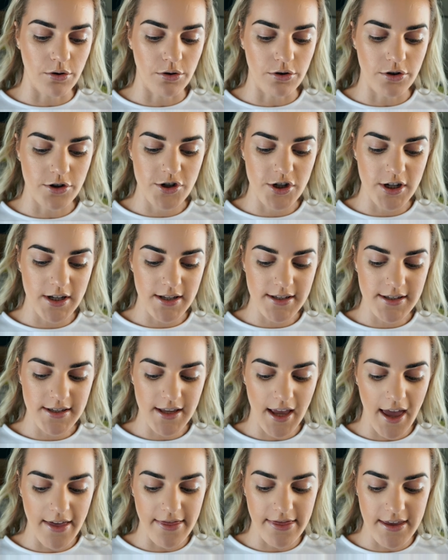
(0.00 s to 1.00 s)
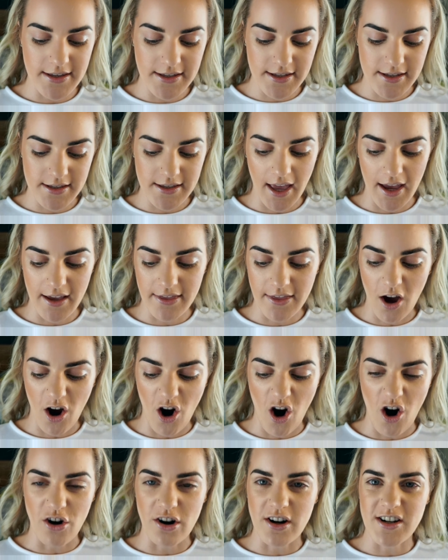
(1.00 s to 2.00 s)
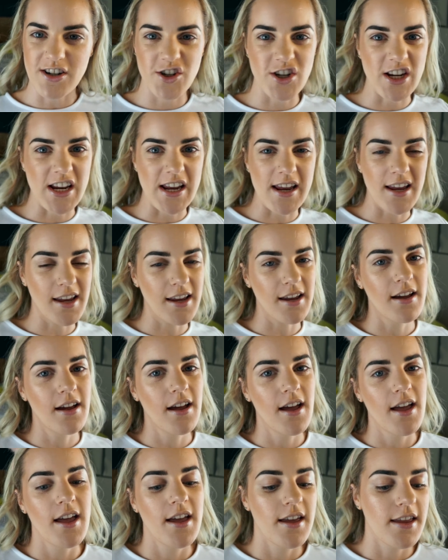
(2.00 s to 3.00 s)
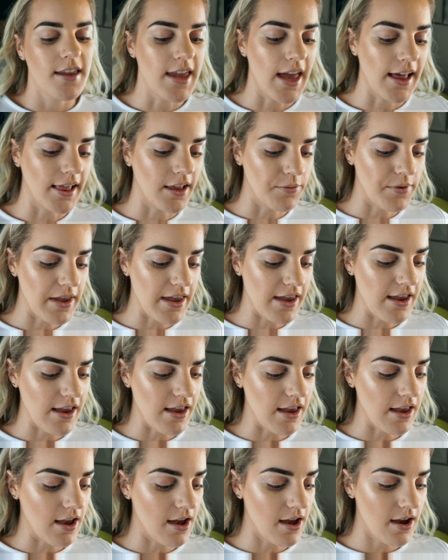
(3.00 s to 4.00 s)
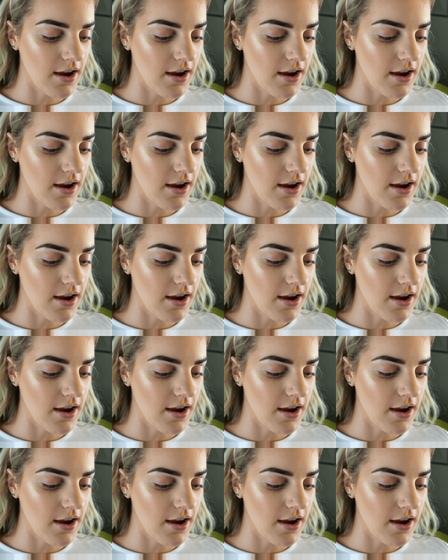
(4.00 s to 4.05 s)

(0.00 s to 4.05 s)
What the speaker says: Gorgeous, and this is like the orangey yellowy